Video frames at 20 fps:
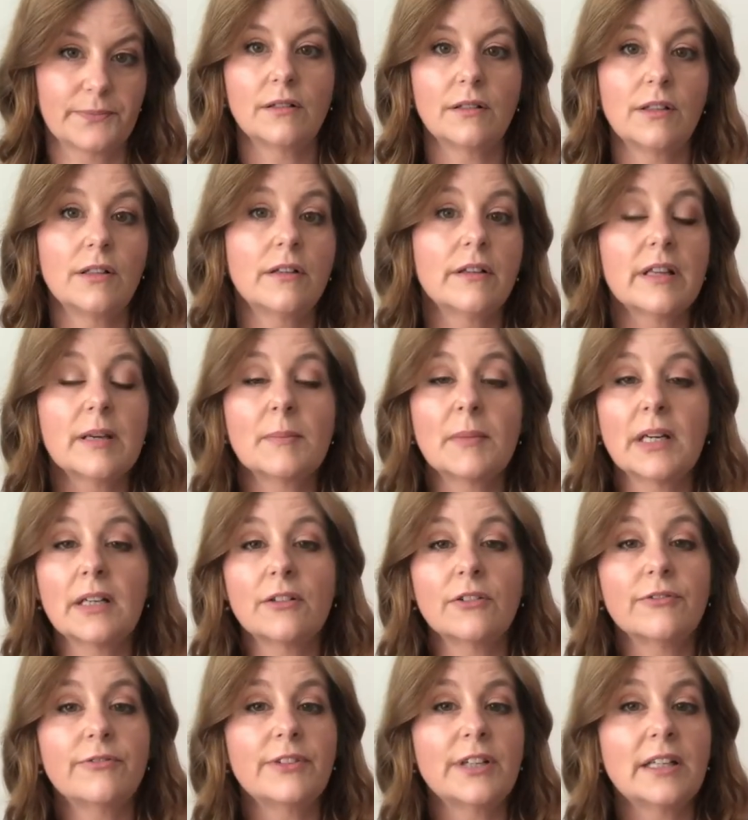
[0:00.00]
You know, they might
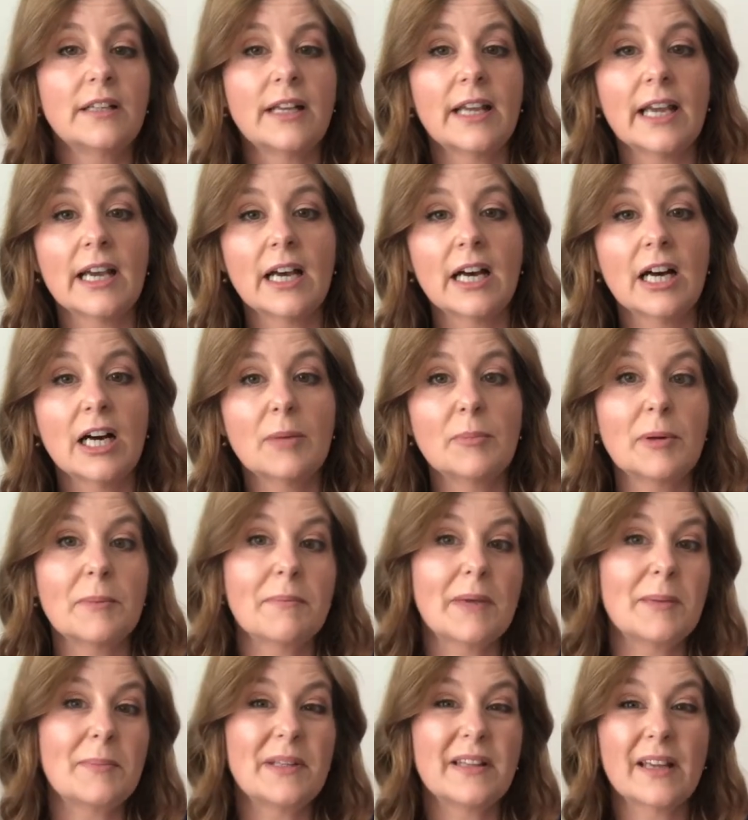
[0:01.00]
not fit now, but
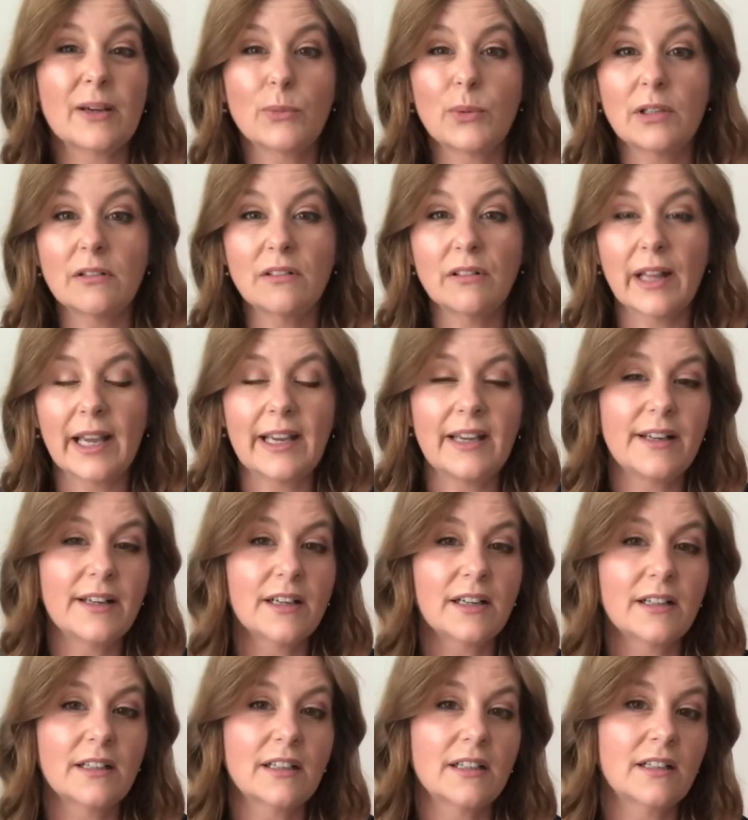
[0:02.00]
maybe they will
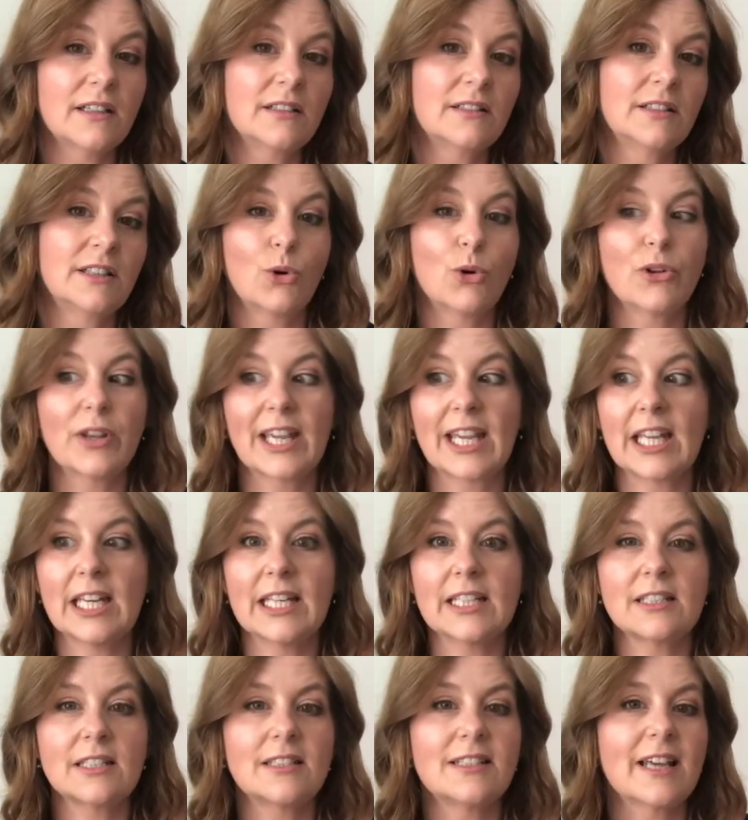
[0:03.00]
later. Or they're
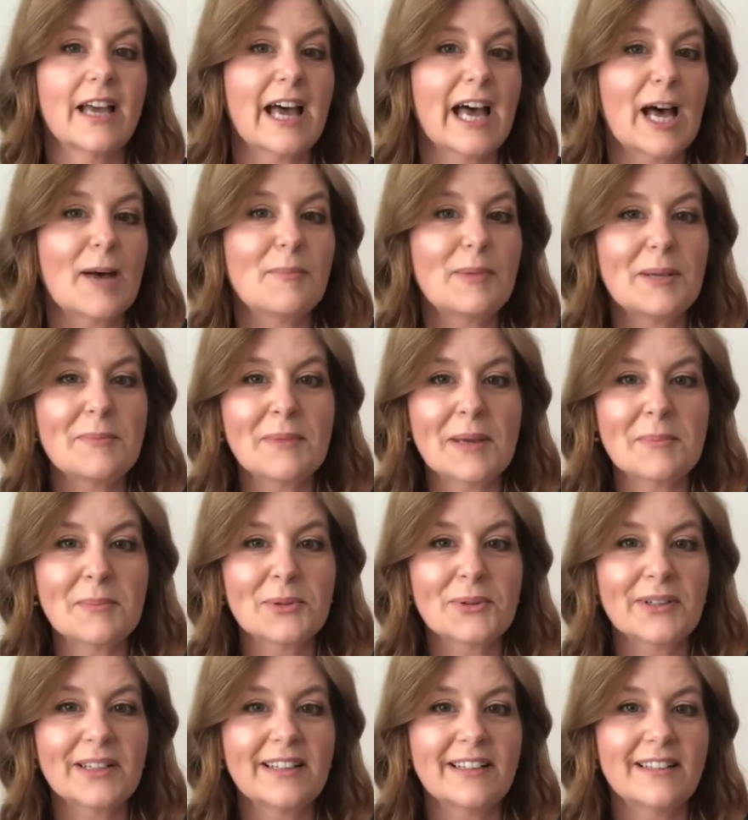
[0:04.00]
connected to happy
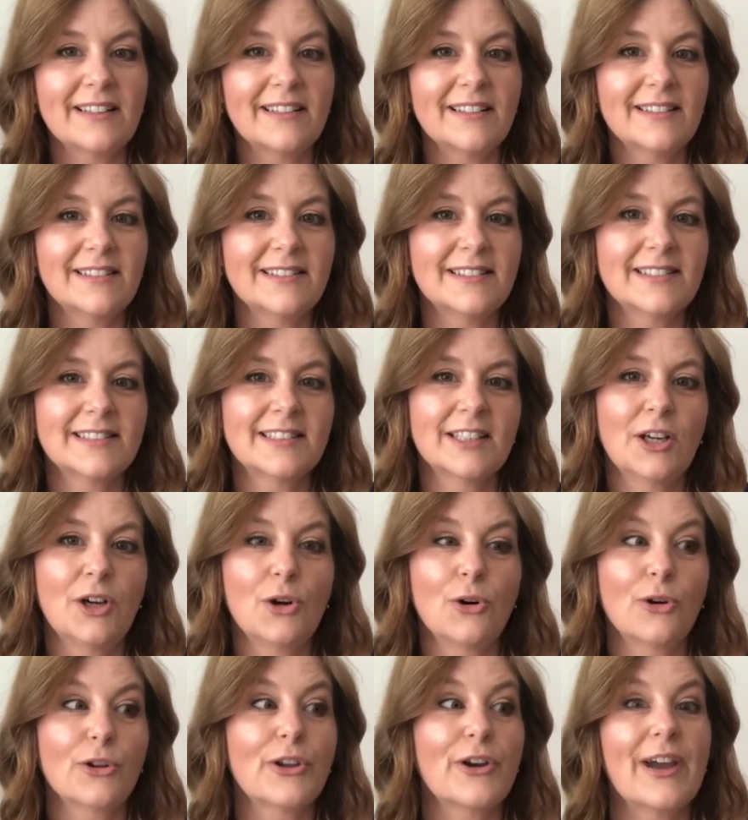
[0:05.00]
memories.
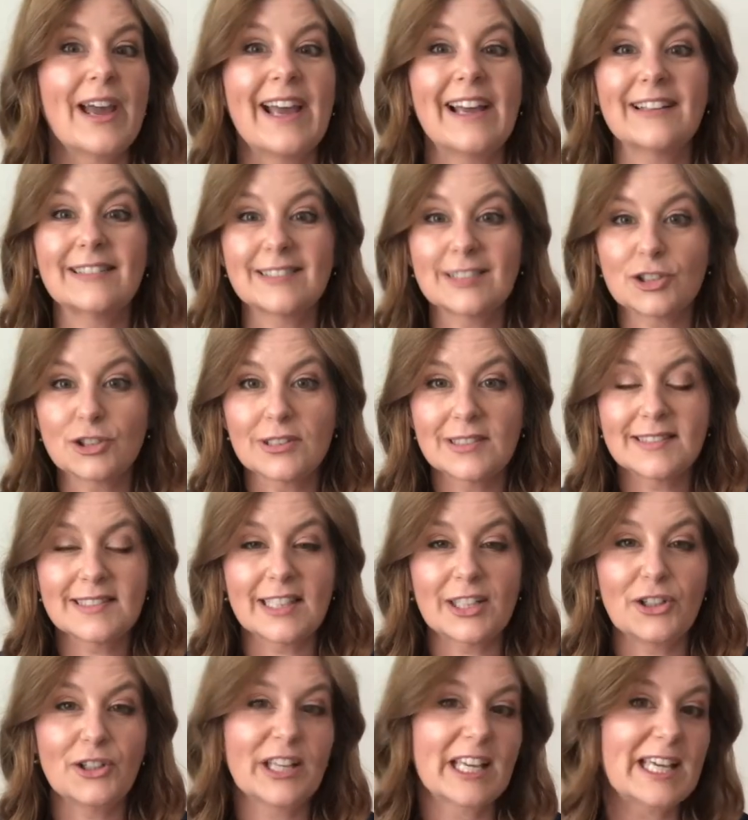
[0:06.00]
Or they're extras
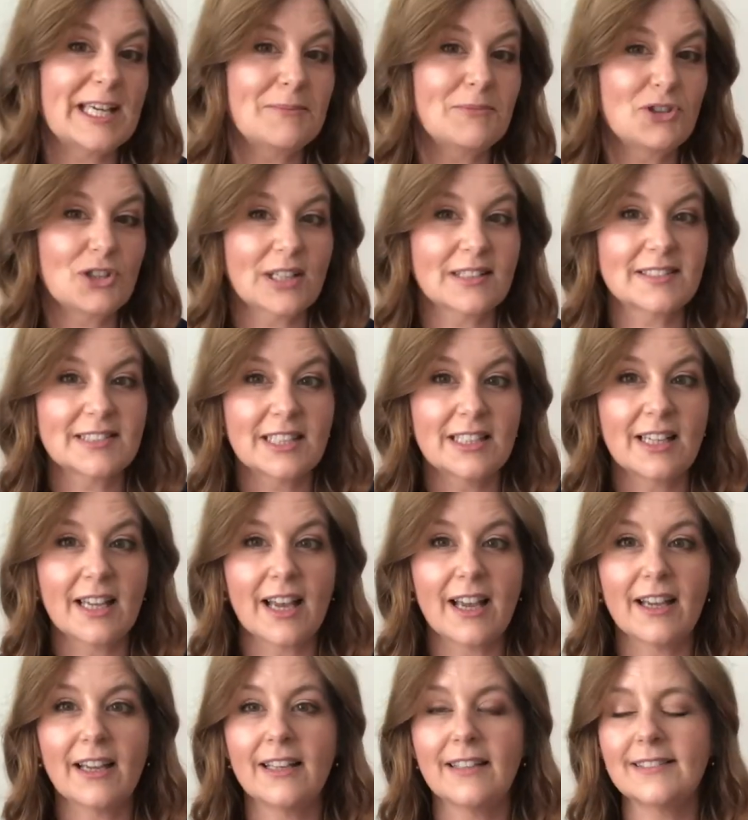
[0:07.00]
that you keep just in
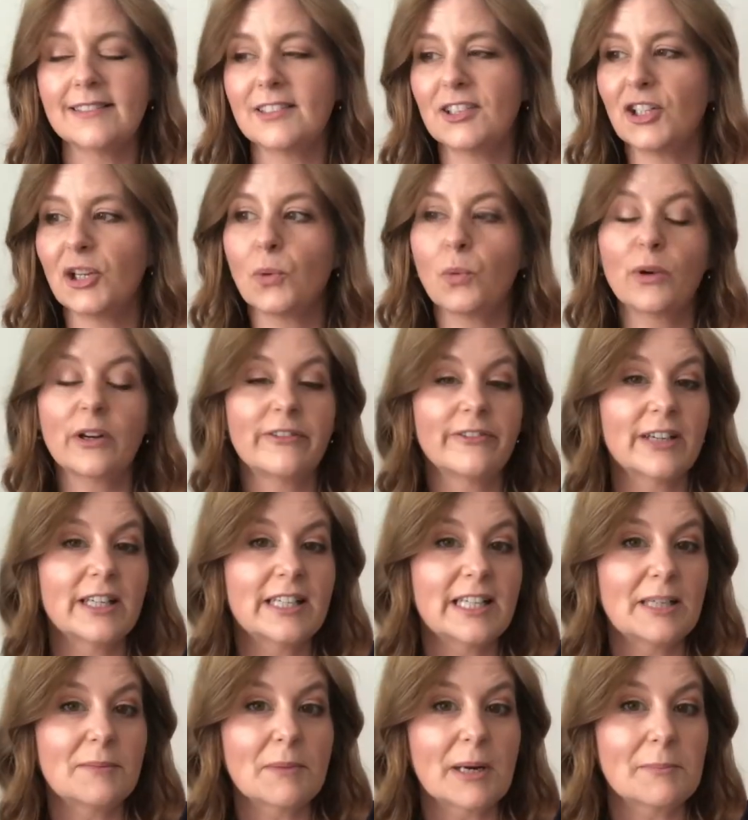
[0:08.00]
case. You know, what if I
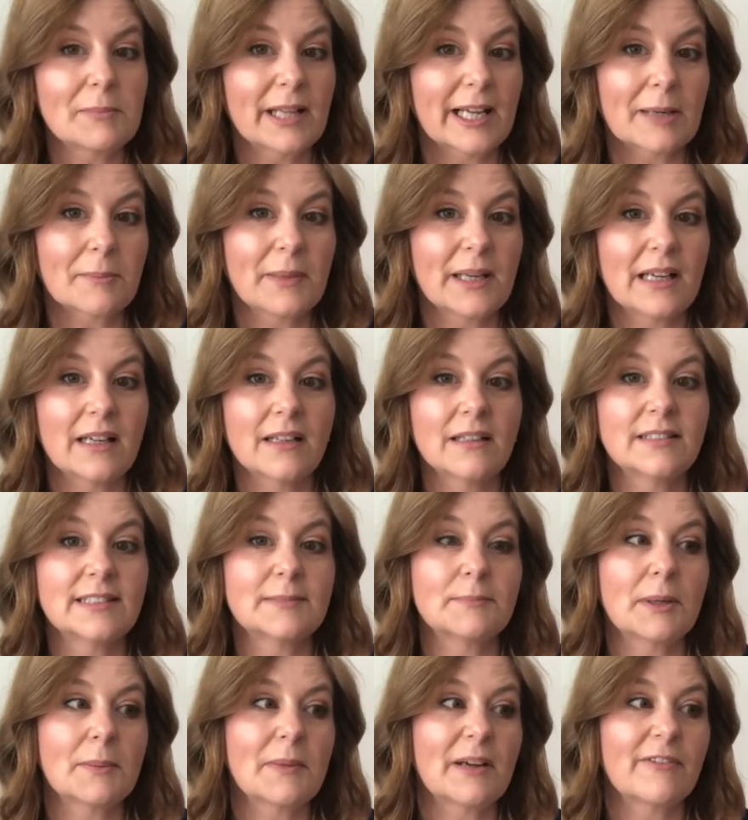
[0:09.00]
need my black pants,
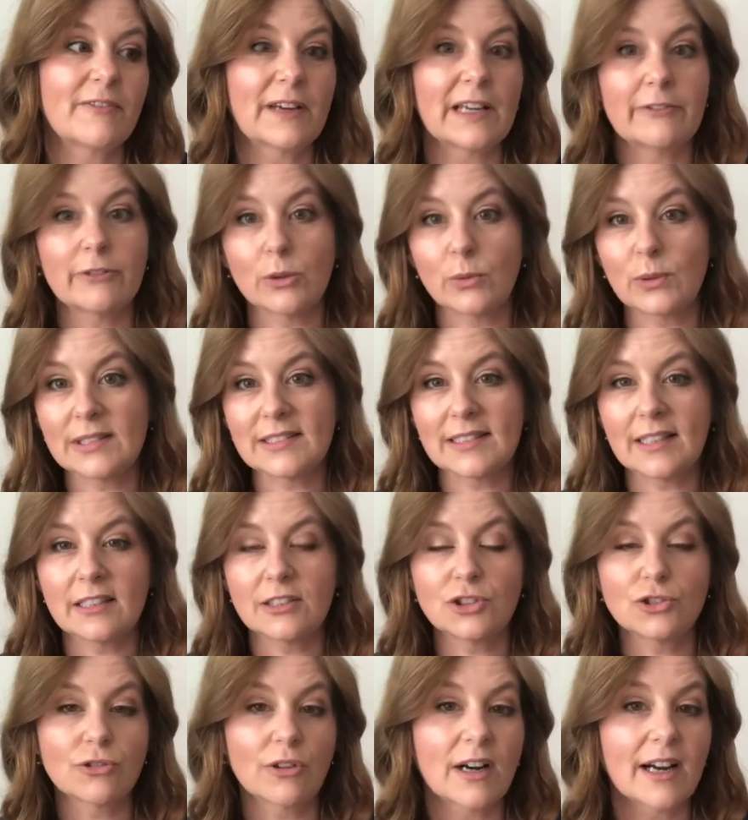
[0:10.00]
but my favorite ones
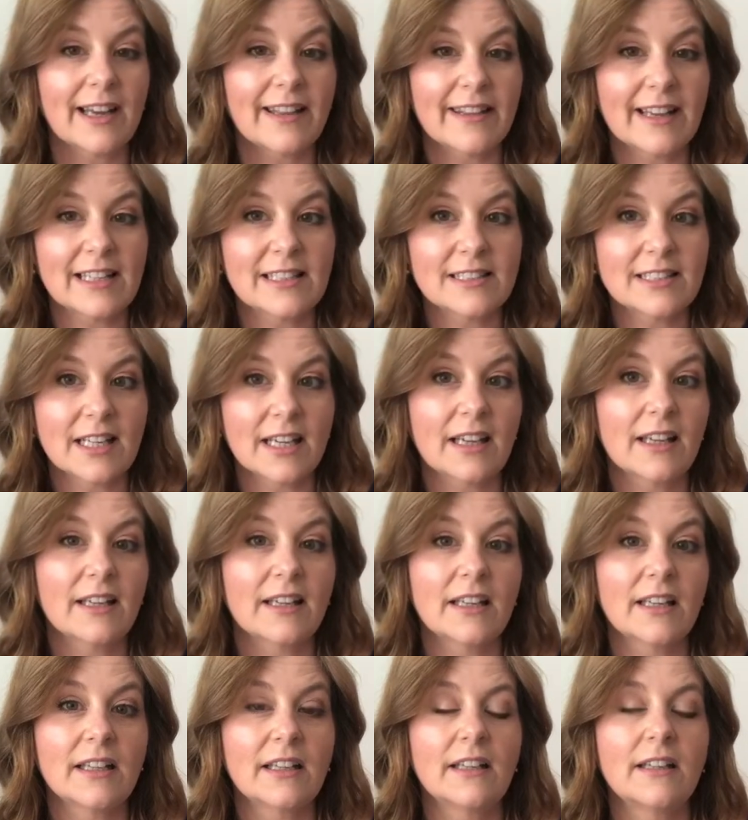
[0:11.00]
aren't dry that
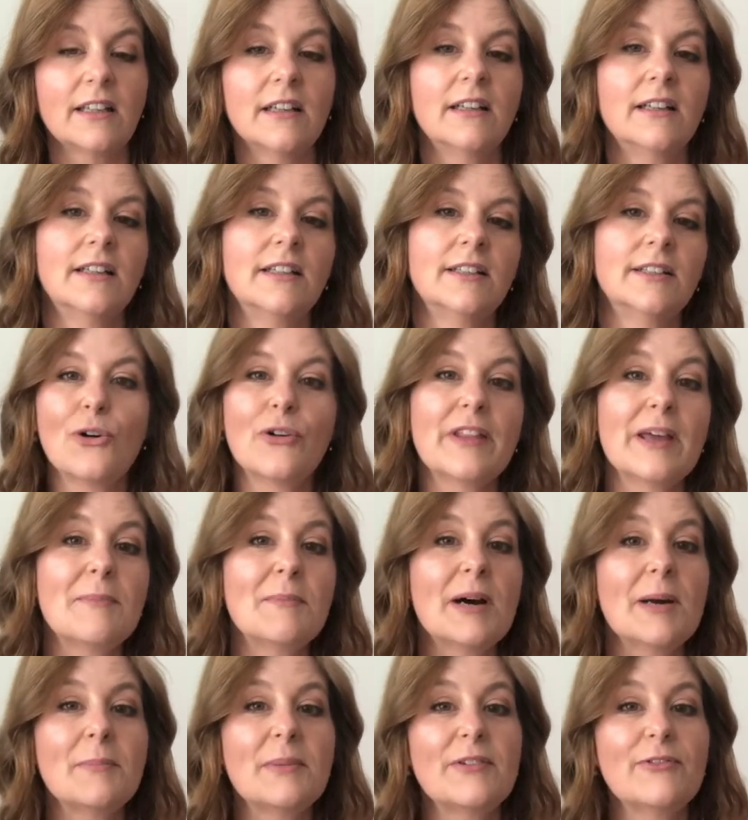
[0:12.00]
day? Or they
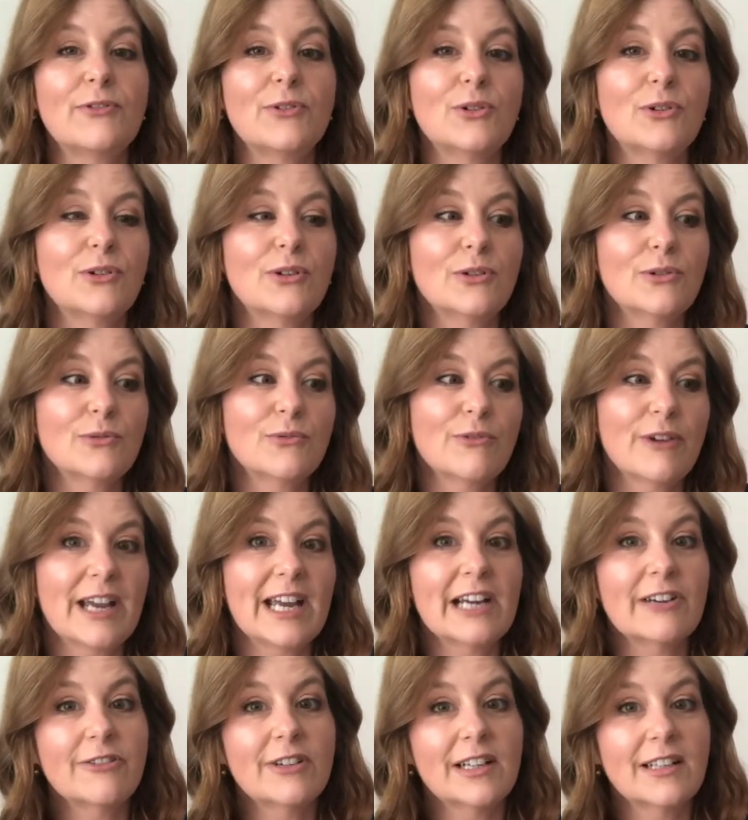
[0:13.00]
might be for
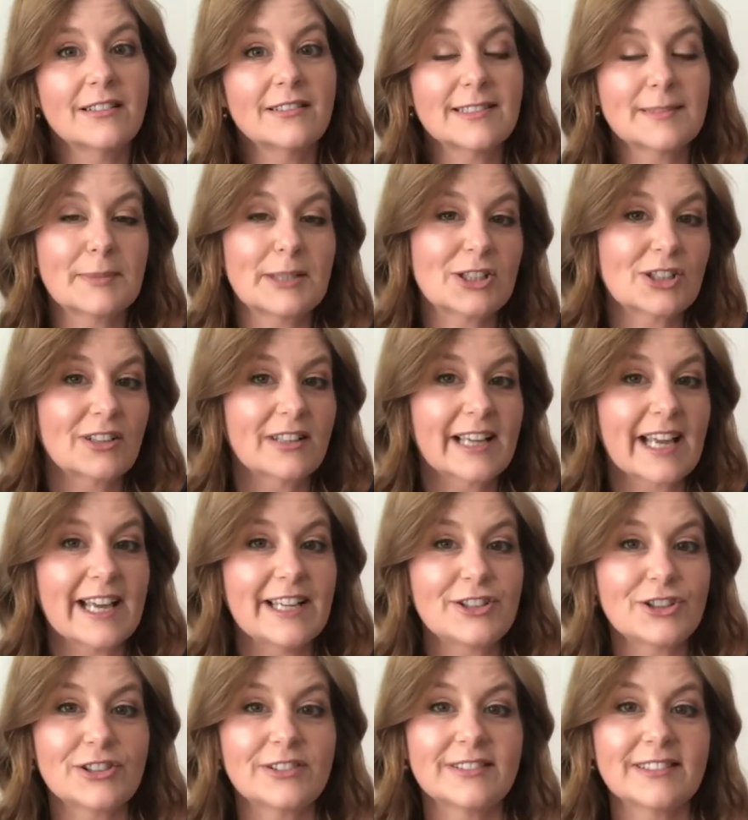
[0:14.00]
rarer special
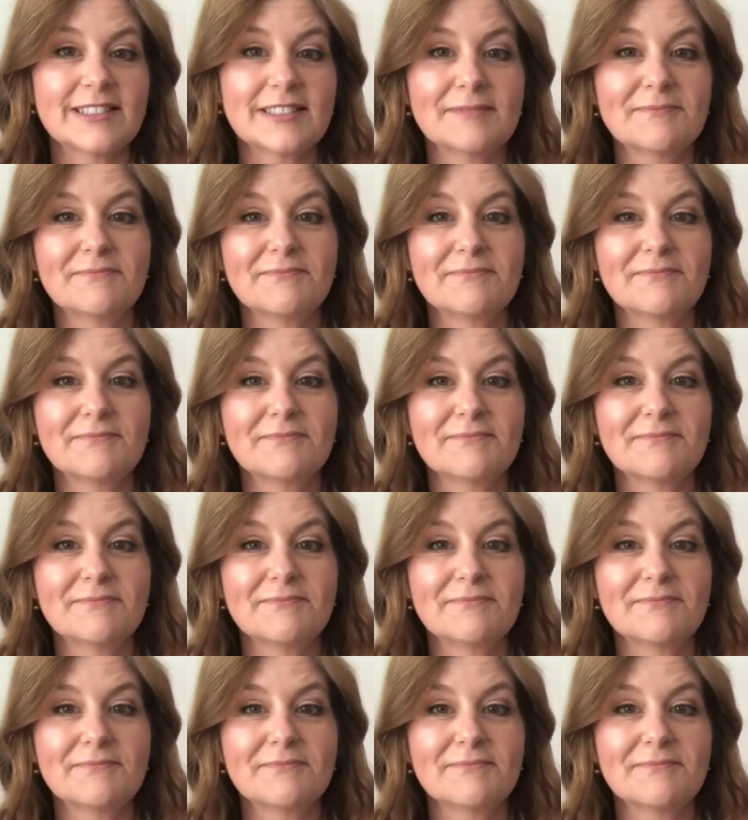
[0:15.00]
occasions.